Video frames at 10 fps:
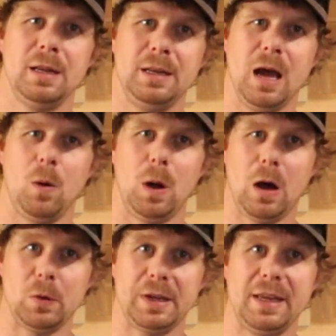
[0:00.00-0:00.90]
Now,
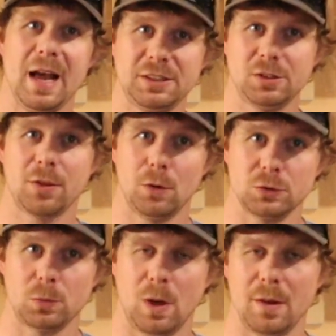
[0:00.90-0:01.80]
how to catch
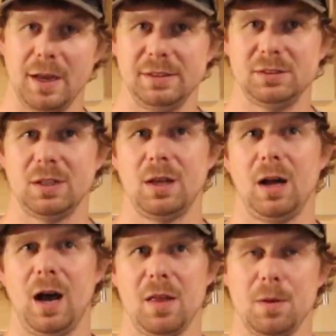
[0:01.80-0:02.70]
those walleyes.
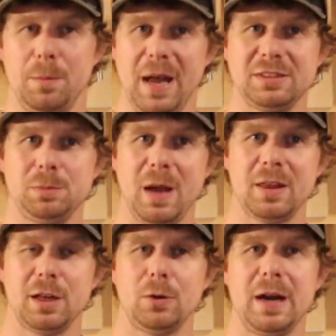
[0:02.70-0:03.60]
The best
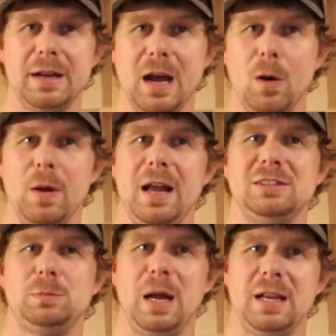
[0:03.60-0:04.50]
method right now
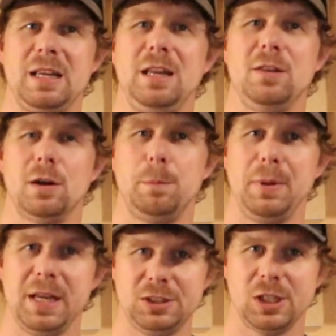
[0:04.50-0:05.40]
has been either
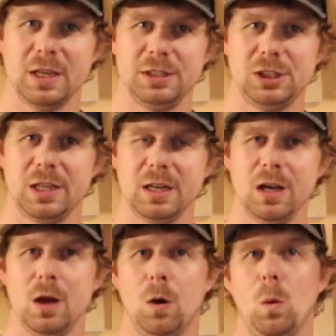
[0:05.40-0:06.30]
pitching a
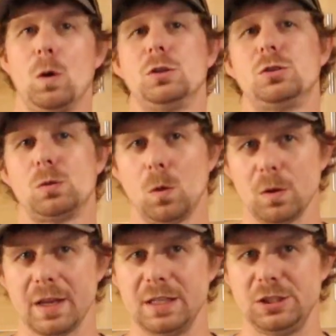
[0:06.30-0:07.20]
jig or
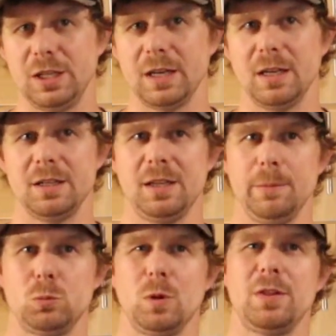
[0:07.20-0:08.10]
trolling a jig
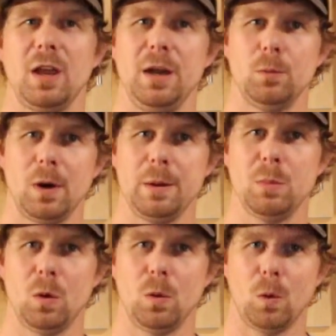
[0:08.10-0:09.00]
tipped with a
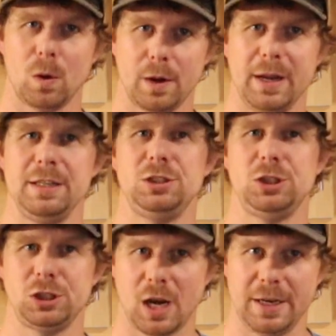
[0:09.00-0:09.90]
rainbow or a
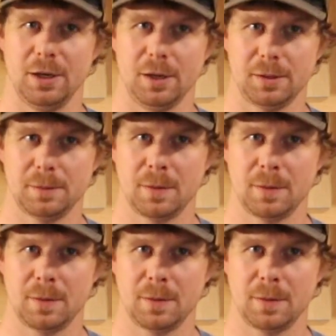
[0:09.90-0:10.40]
shiner.